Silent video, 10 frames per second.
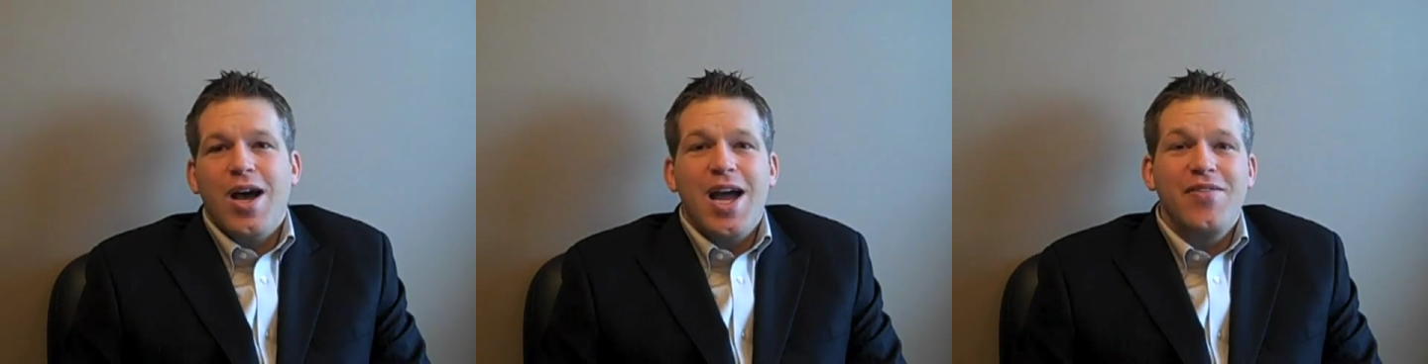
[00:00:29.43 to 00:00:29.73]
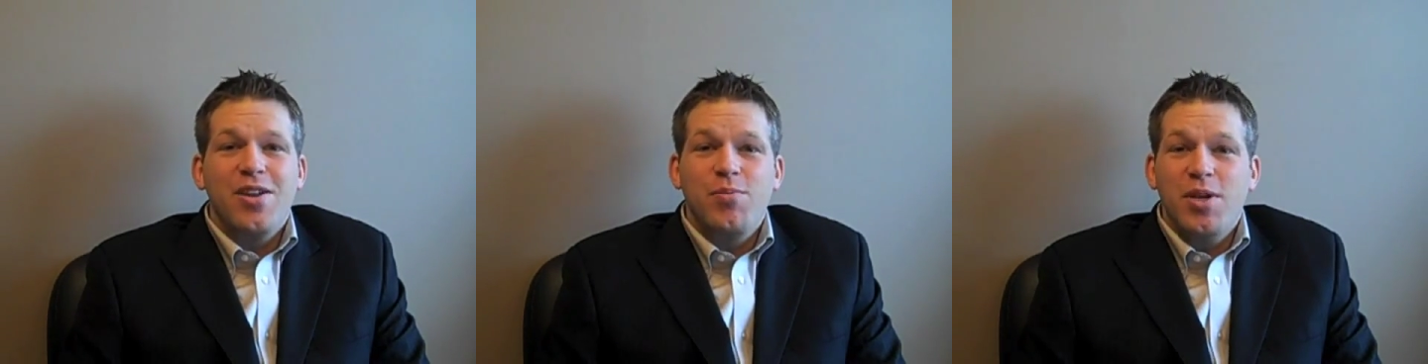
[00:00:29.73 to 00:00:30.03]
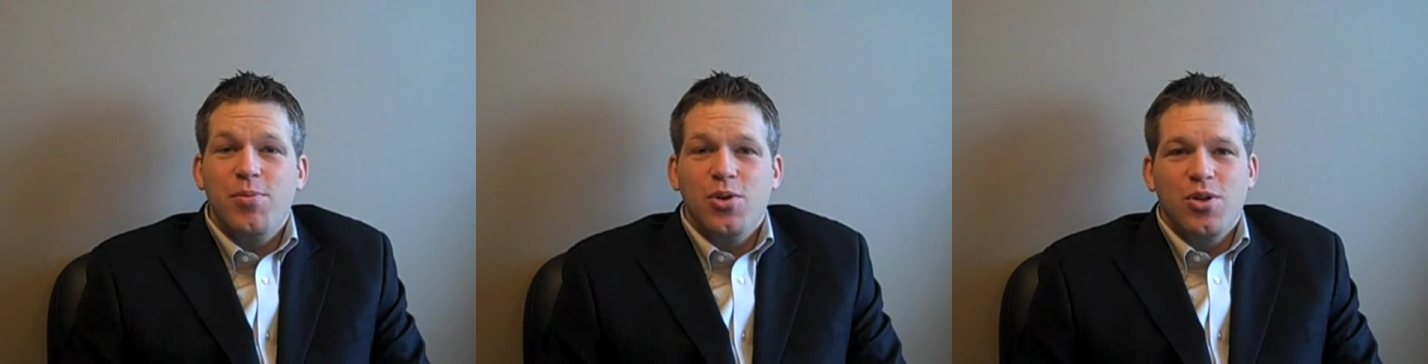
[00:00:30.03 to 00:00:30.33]
I've had
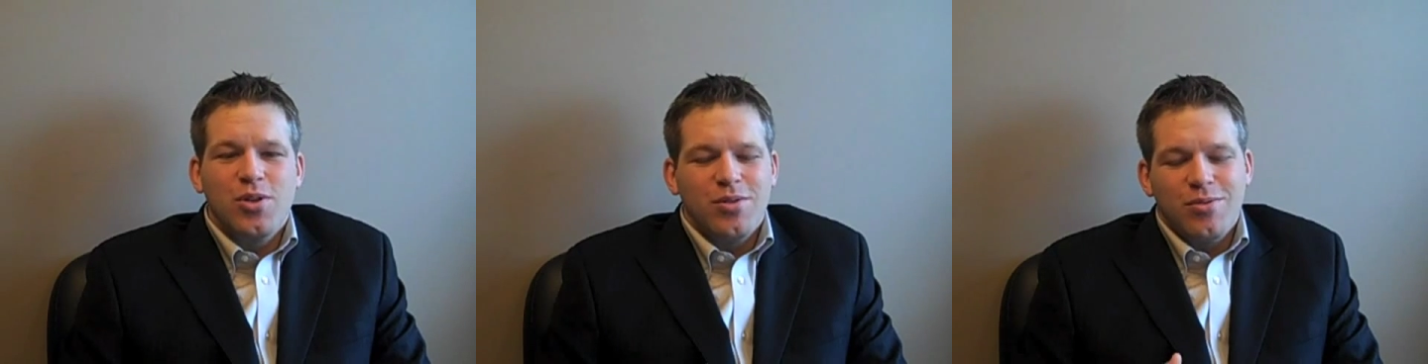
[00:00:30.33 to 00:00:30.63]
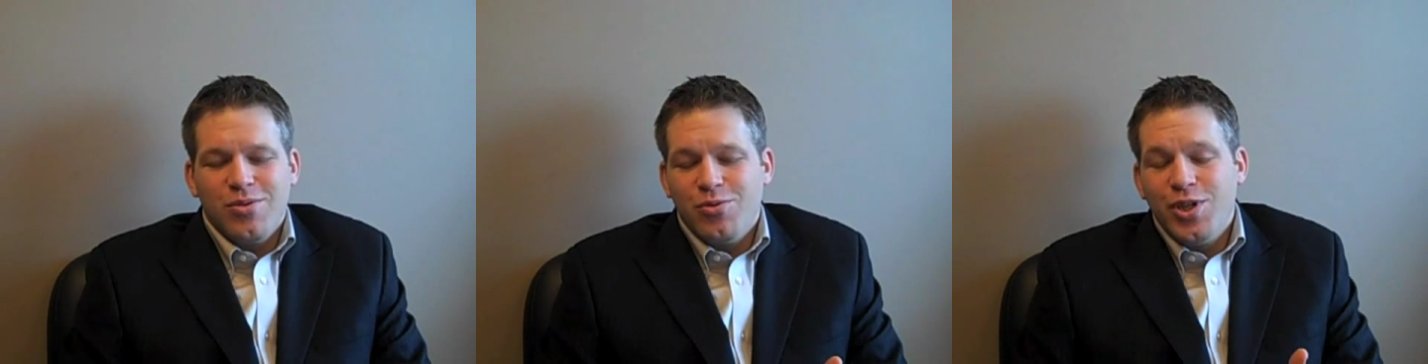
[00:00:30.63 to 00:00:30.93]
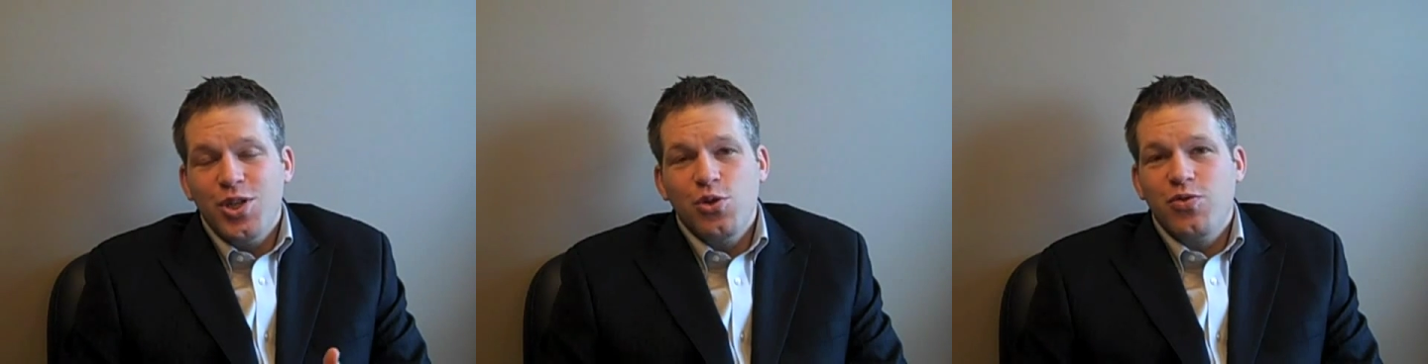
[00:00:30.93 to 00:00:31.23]
people
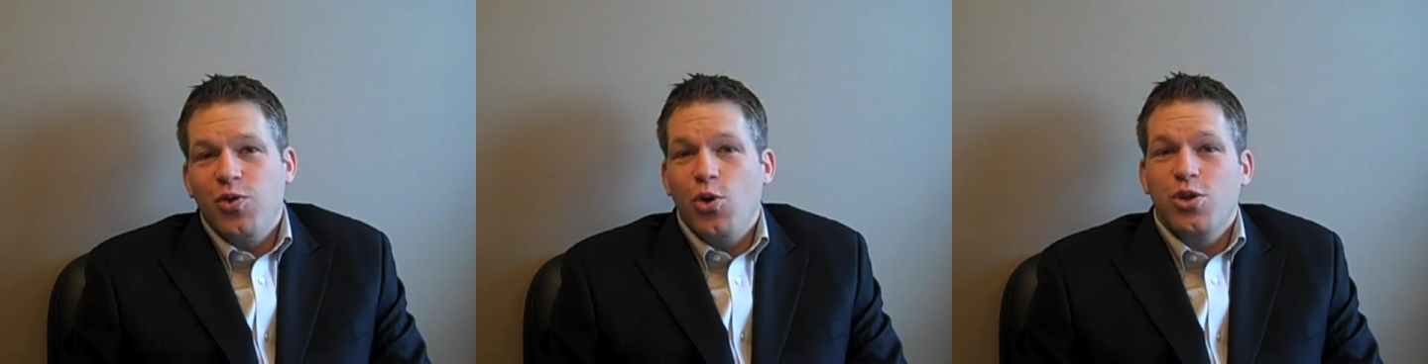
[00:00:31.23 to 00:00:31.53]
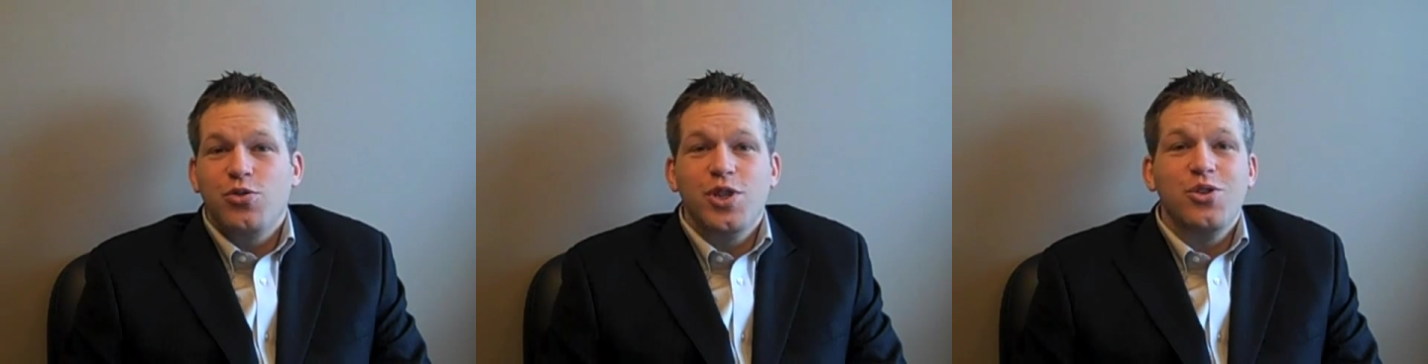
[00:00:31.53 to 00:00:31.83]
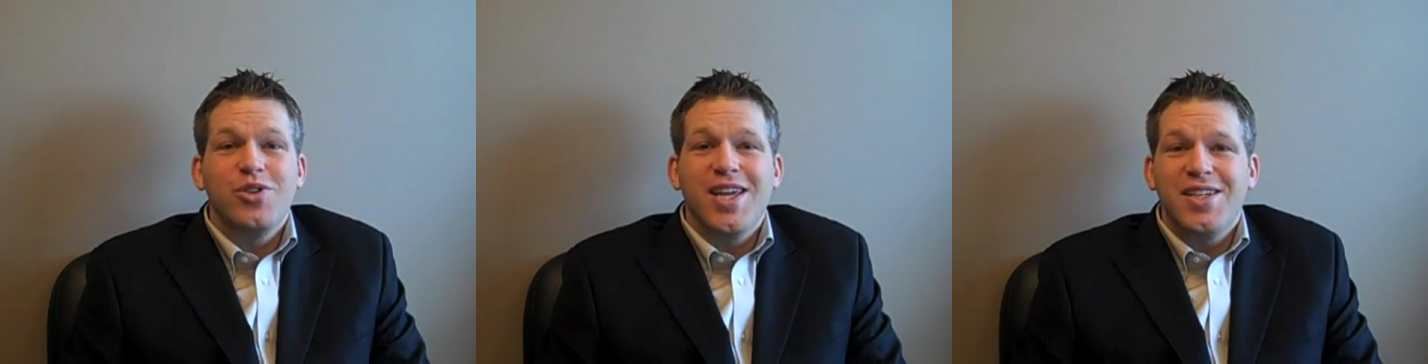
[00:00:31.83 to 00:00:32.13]
redo floors,
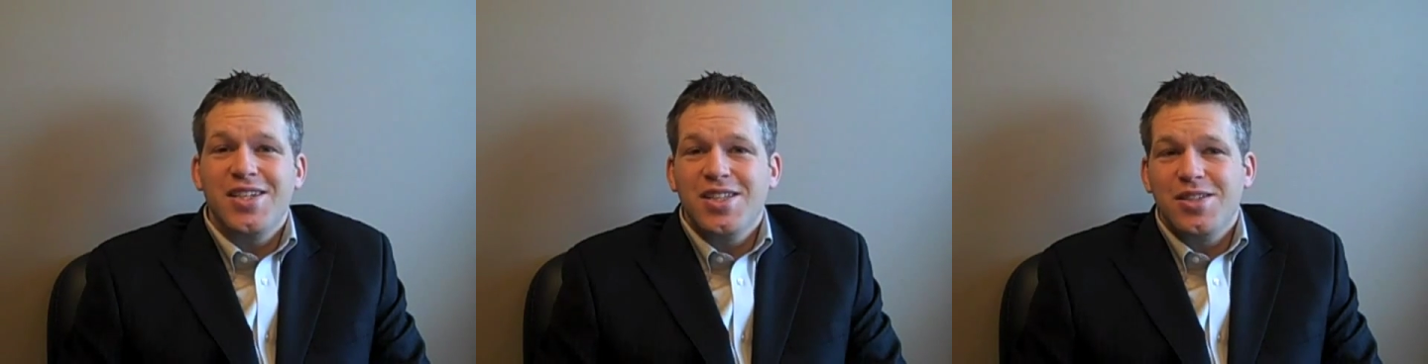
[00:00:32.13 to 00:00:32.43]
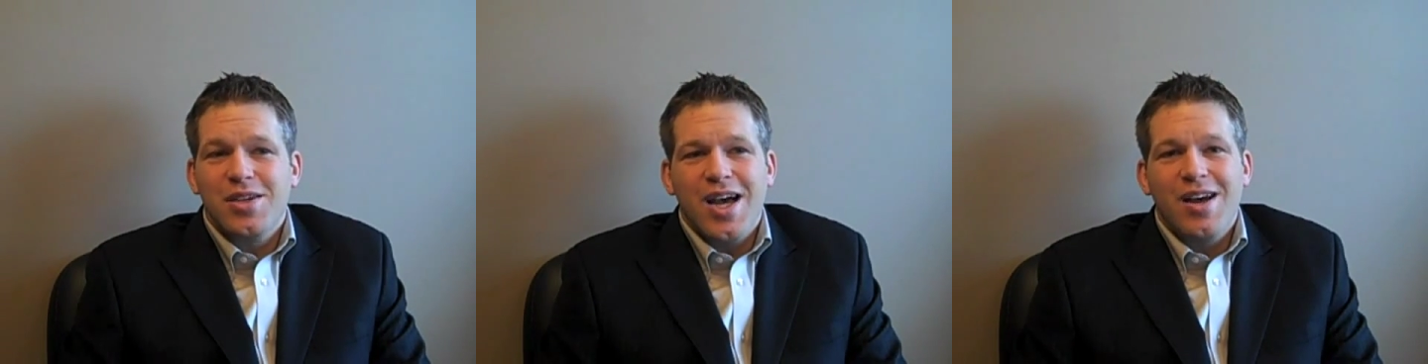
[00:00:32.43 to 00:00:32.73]
redo kitchens,